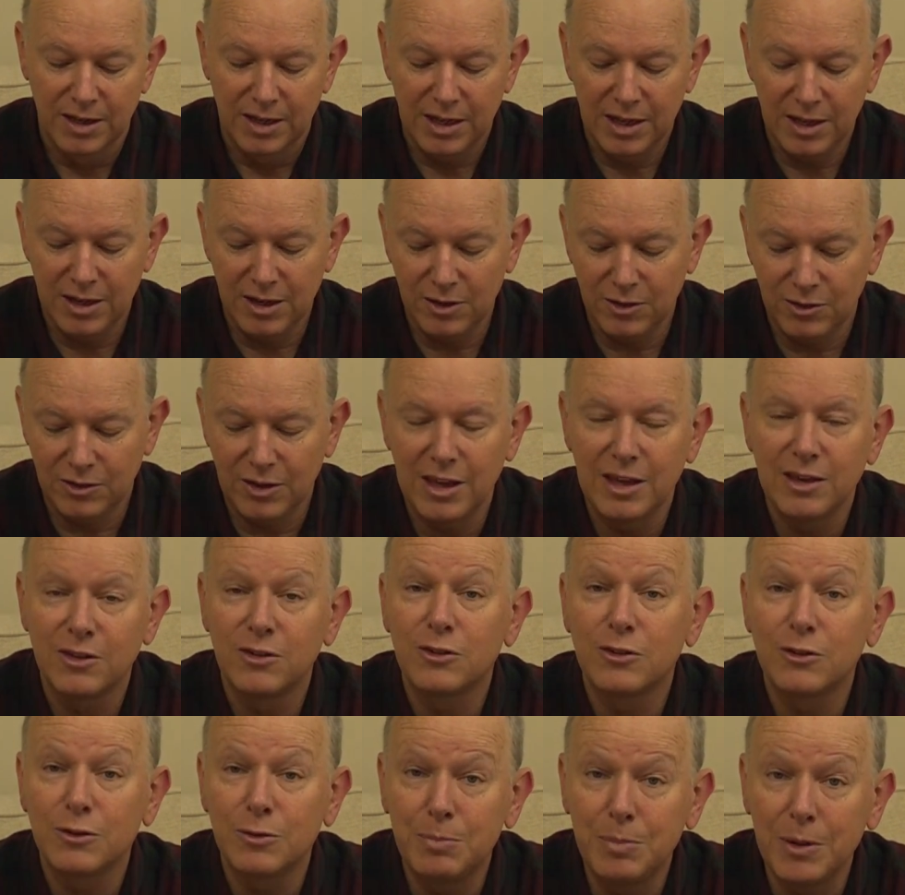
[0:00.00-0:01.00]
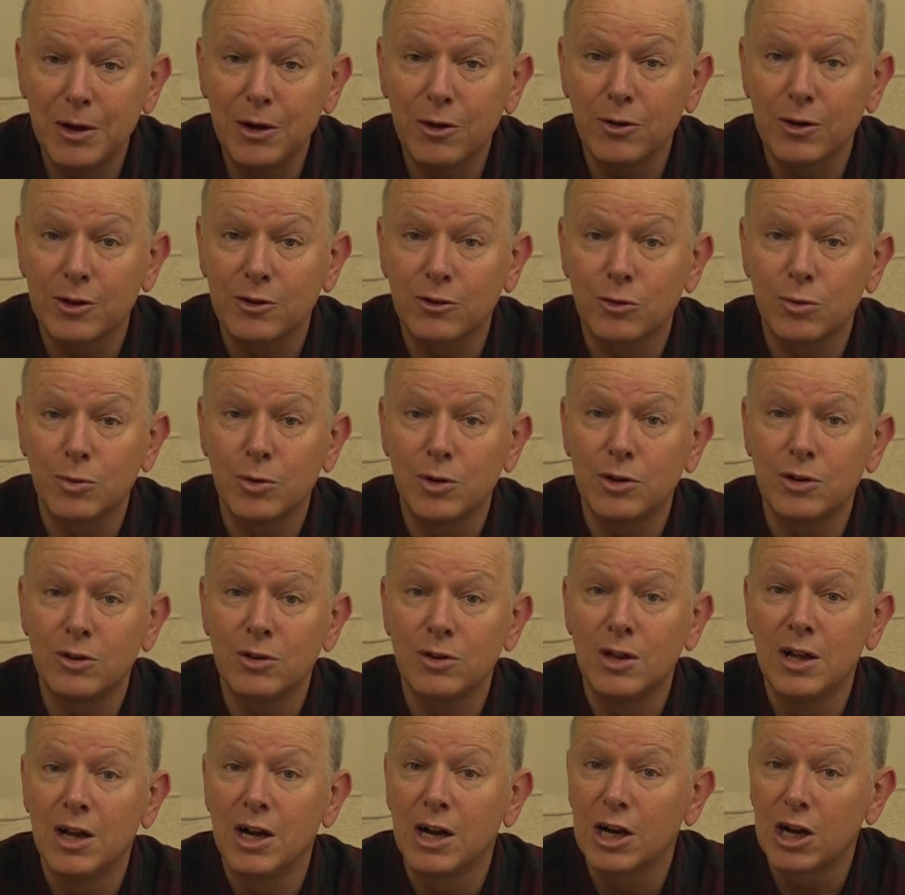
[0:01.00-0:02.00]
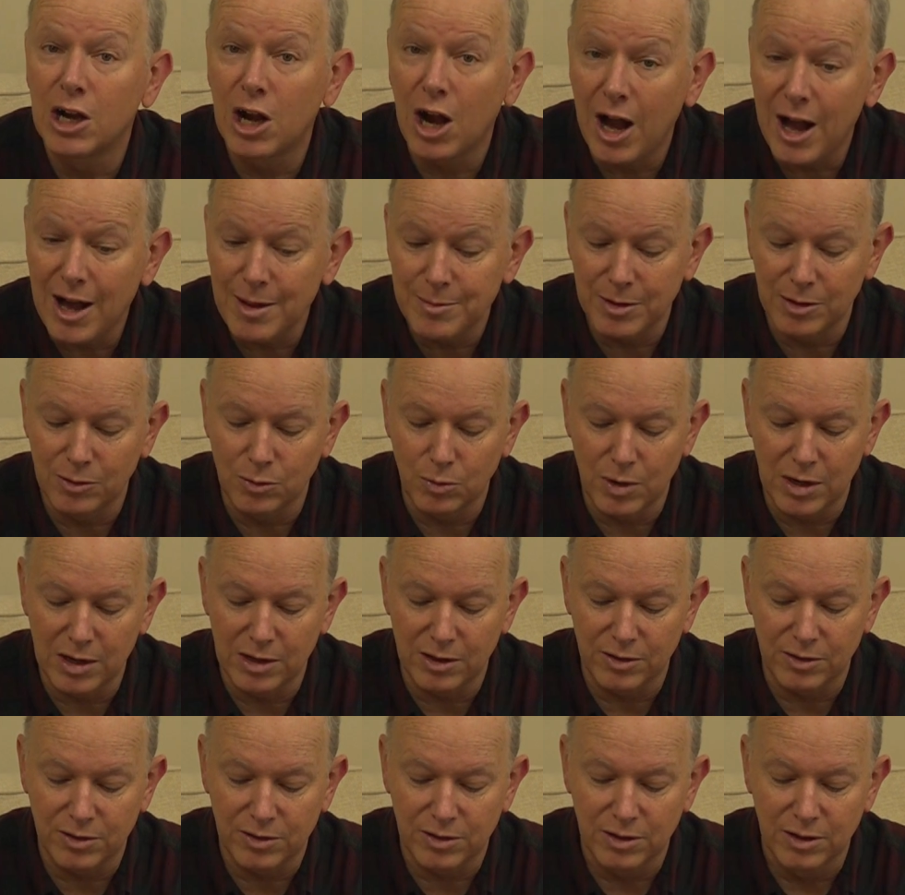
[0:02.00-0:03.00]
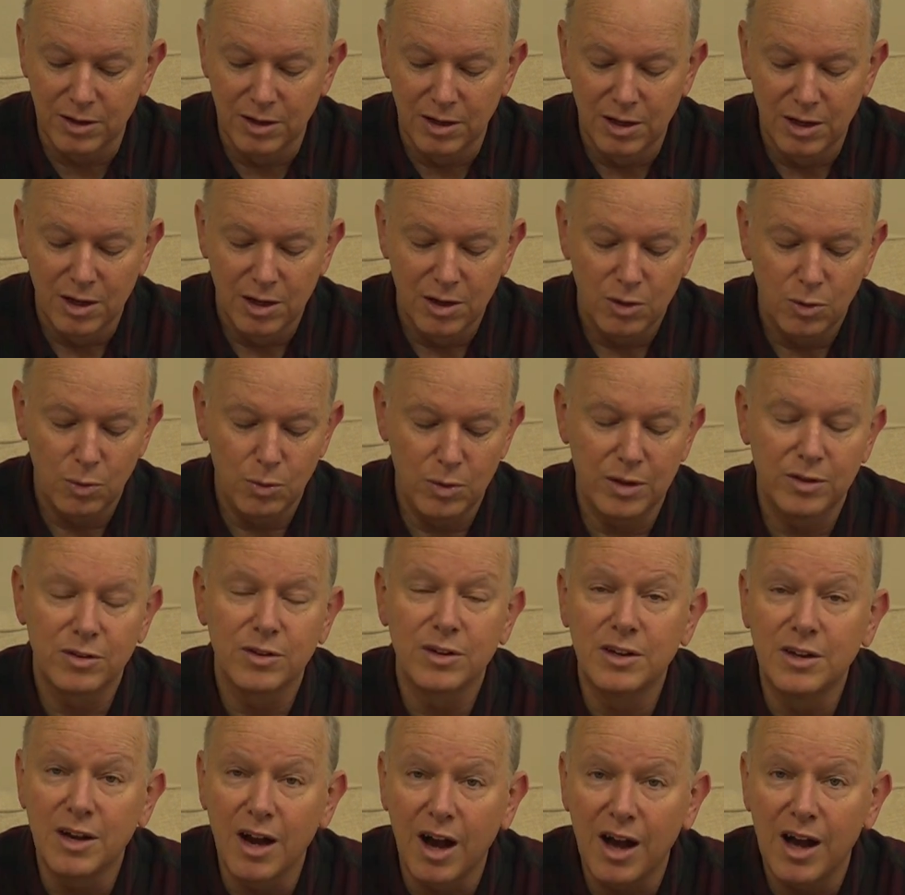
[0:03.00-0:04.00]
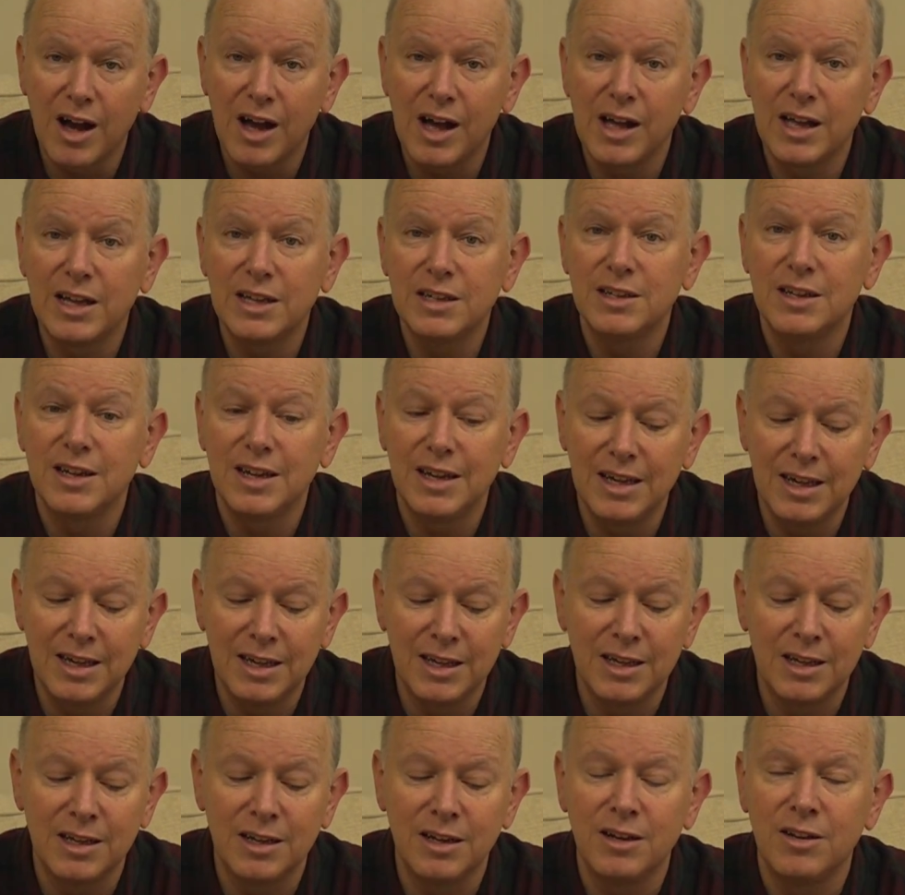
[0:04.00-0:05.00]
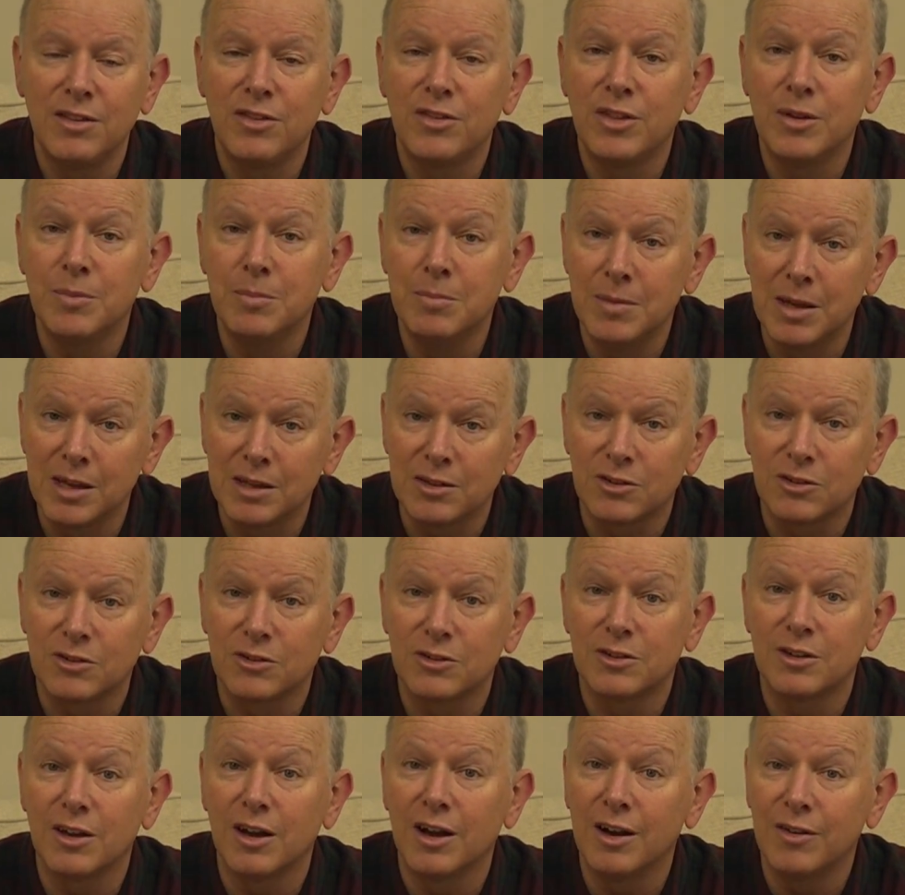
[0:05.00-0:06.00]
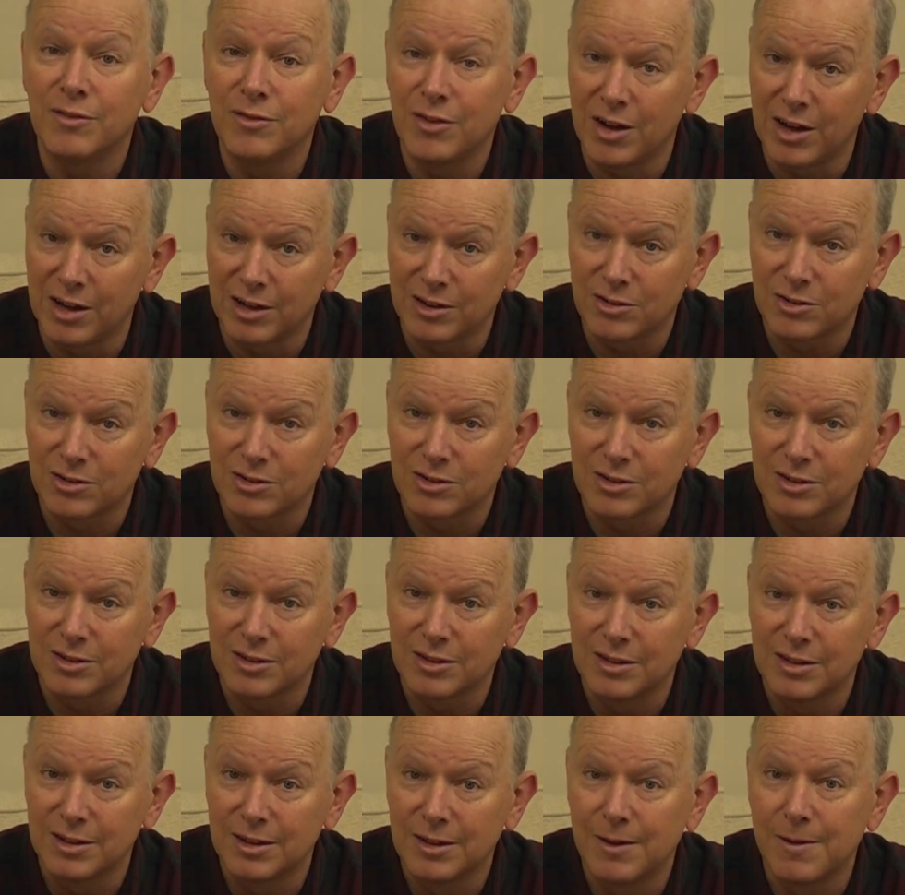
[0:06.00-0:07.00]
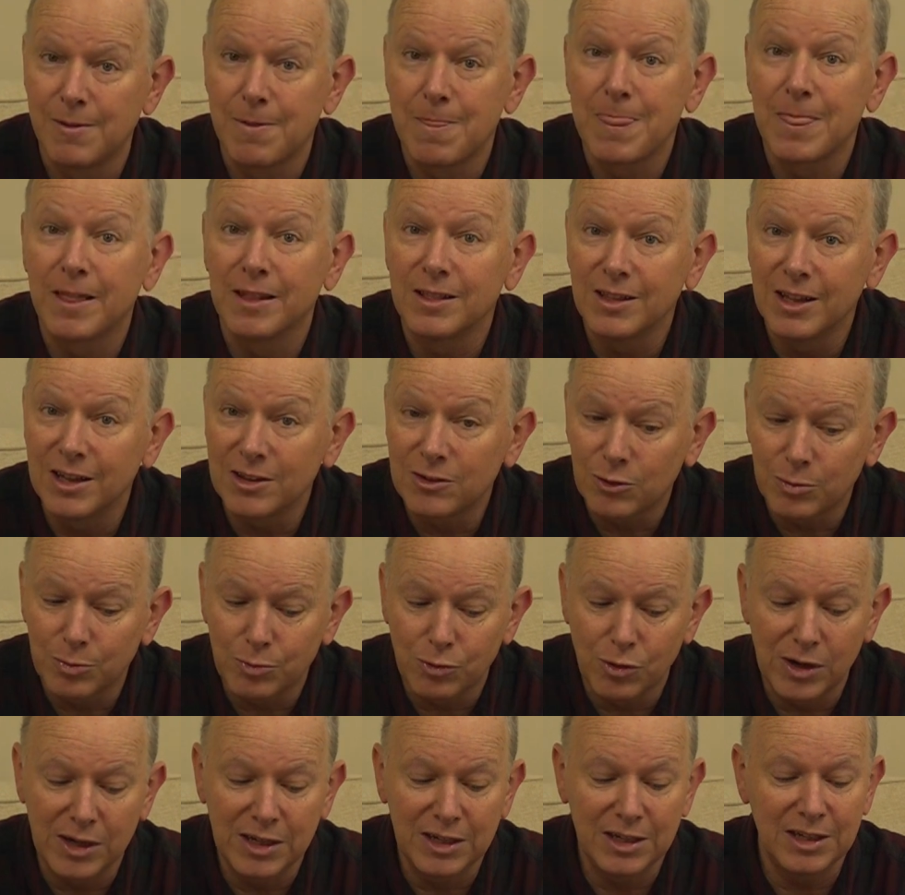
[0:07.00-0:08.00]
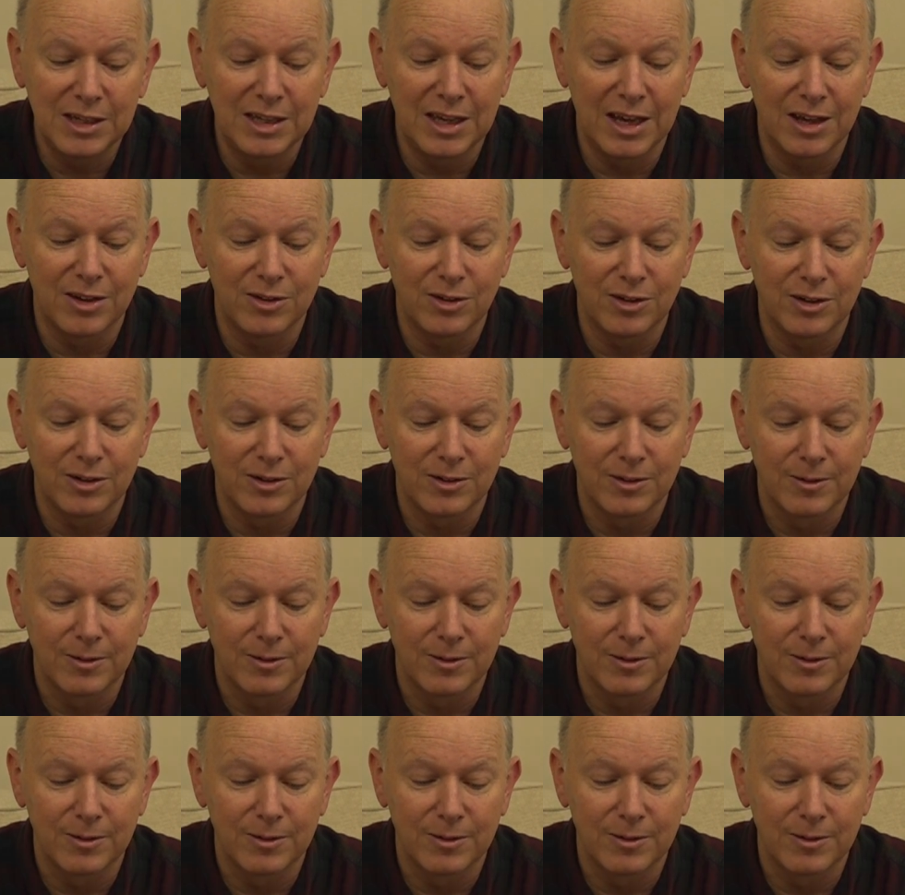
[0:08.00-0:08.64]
It is a spiritual commonwealth with God in the midst of us. Let's pray together.